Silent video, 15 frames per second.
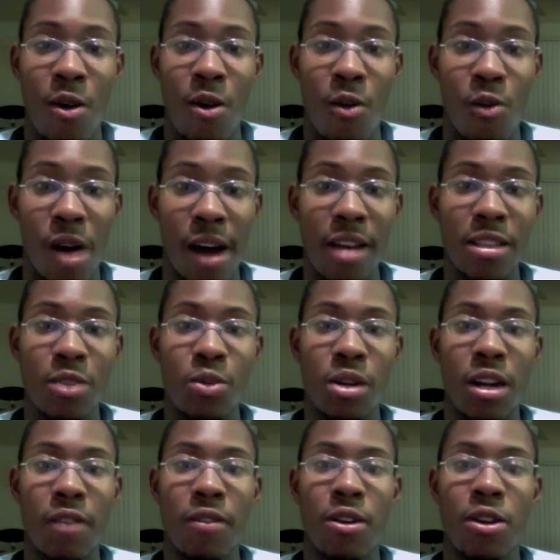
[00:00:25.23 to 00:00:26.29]
Why is it
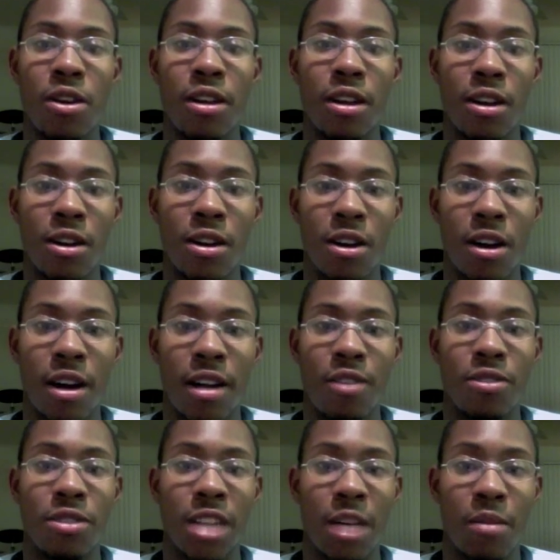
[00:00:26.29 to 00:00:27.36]
whenever you're in the car and you
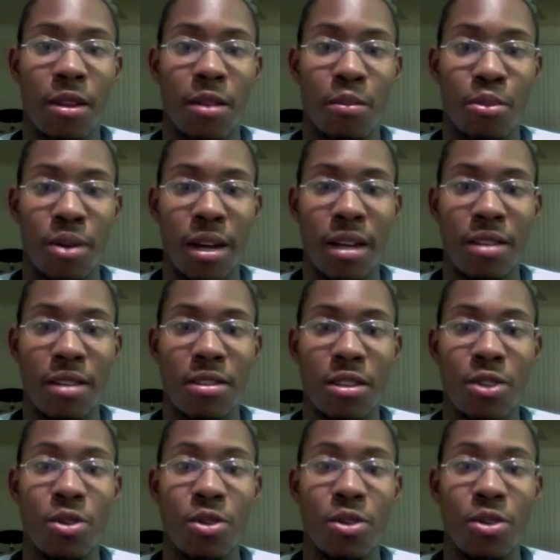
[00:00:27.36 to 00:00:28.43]
slam on the brakes,
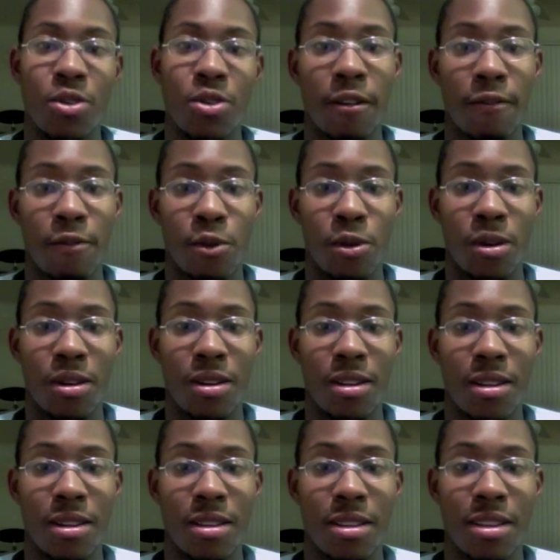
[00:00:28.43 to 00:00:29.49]
you get flung forward?
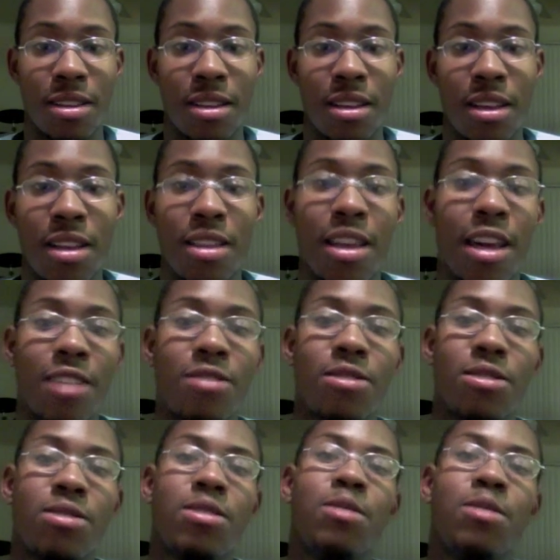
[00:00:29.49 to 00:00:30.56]
The answer
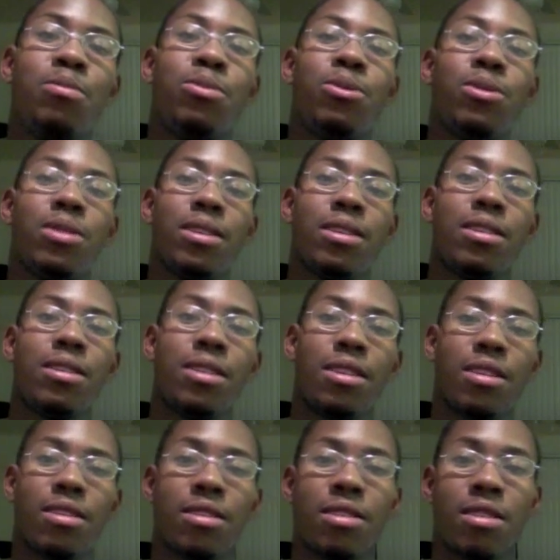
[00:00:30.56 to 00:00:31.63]
is simple.
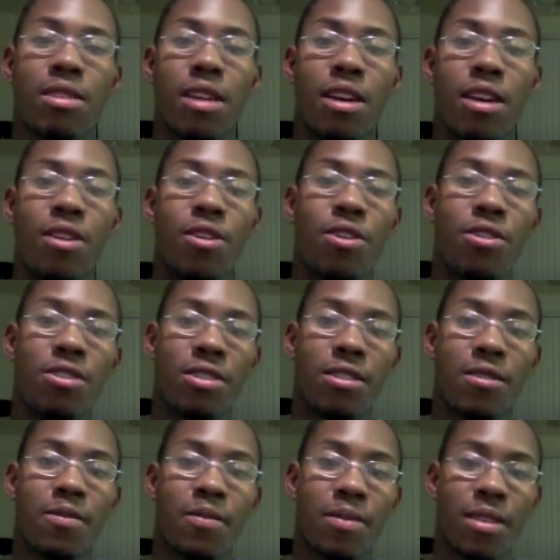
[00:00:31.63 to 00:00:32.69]
It's inertia.
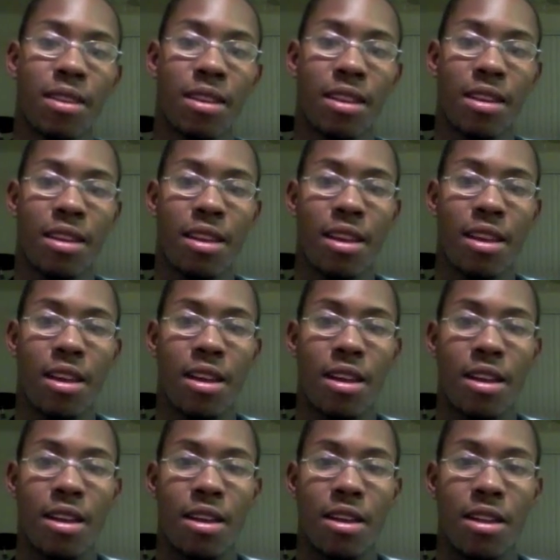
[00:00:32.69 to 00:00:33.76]

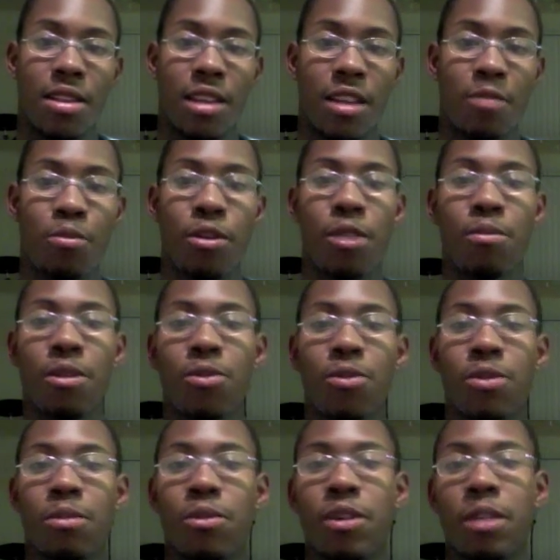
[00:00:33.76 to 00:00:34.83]
That's pretty much
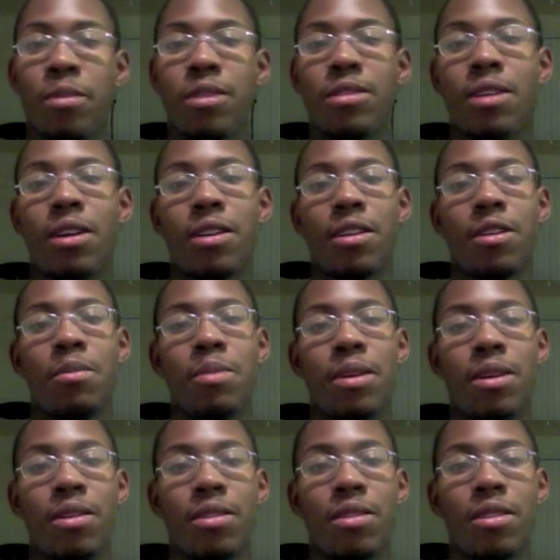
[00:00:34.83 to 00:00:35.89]
what I'm going to be talking
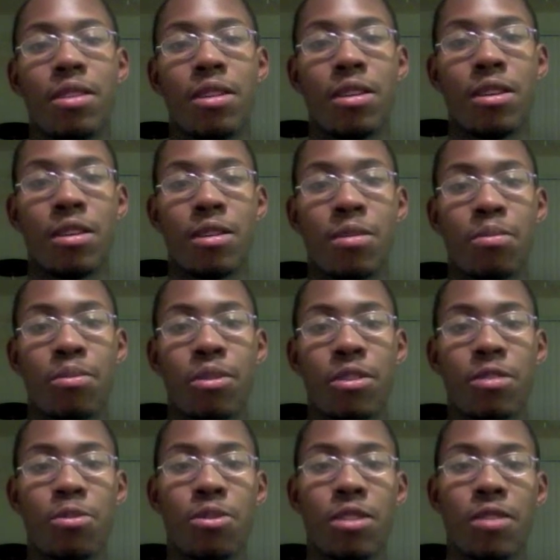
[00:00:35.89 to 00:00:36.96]
about, the
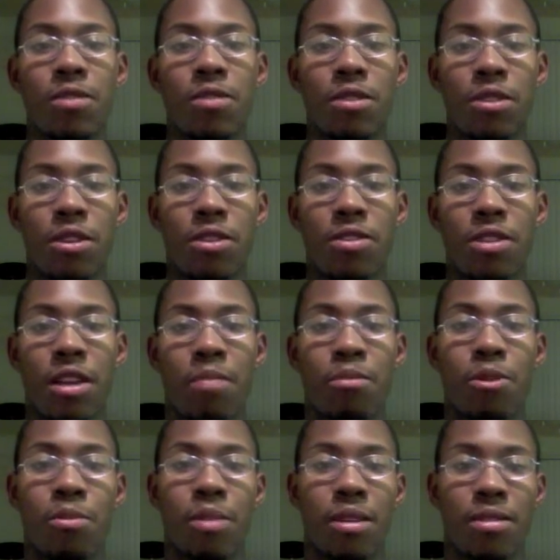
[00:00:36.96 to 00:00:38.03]
principles of inertia and
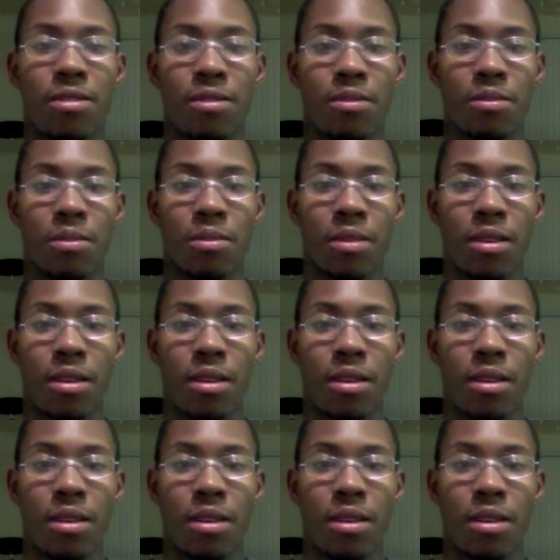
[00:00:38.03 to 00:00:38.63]
momentum.